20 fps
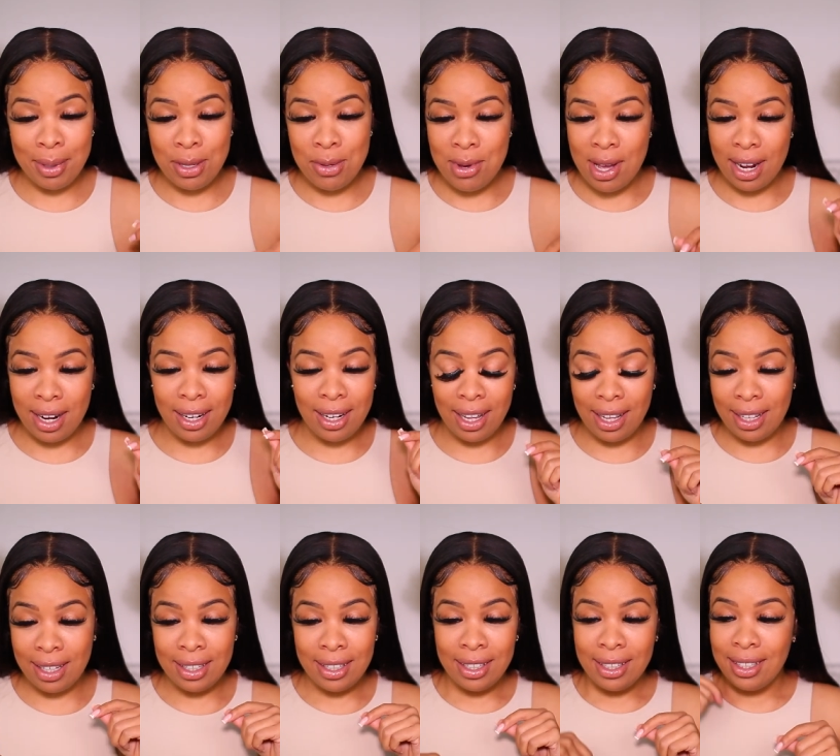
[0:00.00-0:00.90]
You gotta
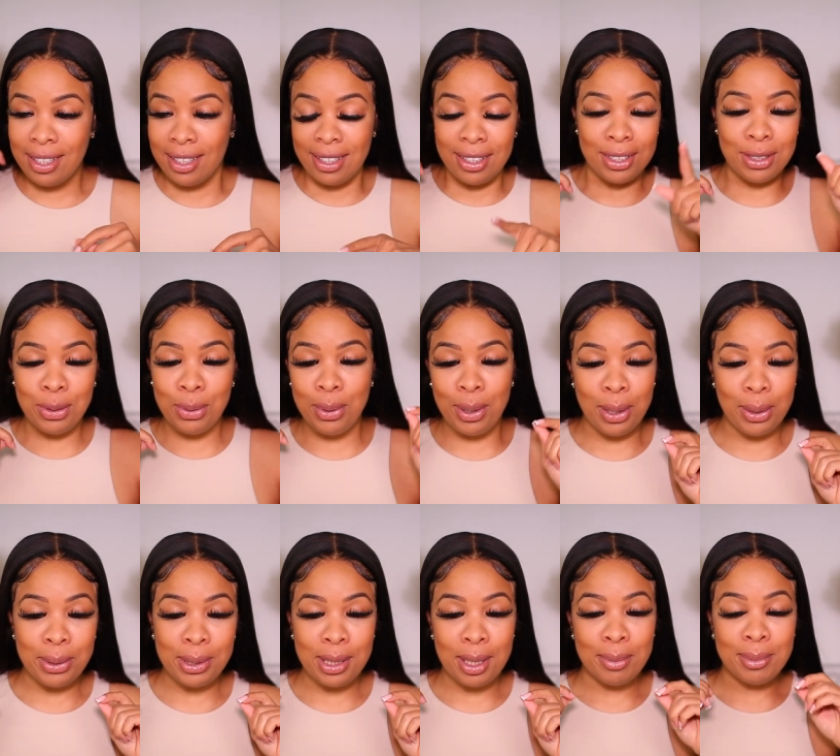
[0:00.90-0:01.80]
like do a
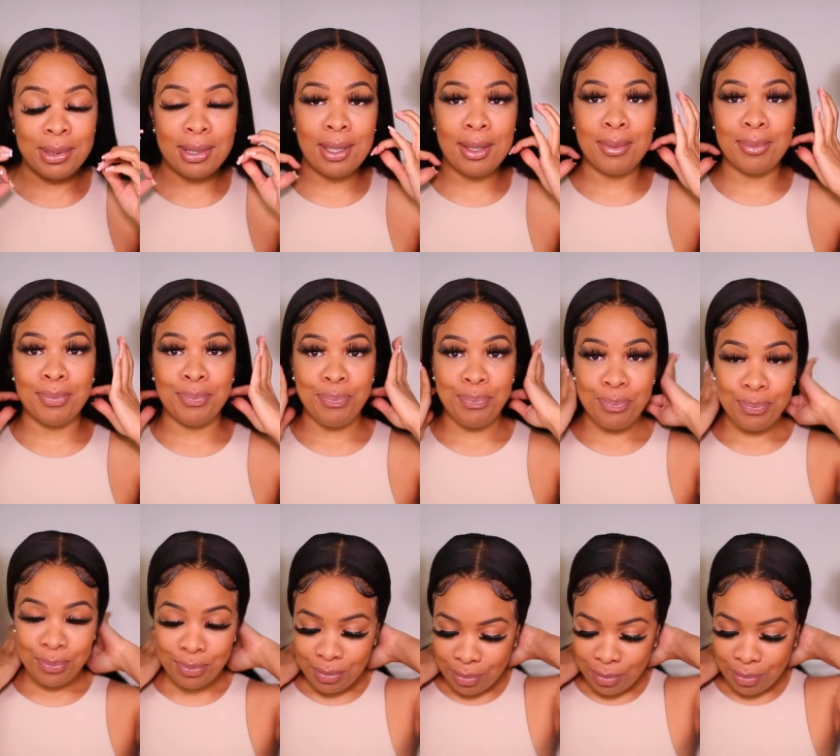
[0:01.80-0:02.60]
little something, something.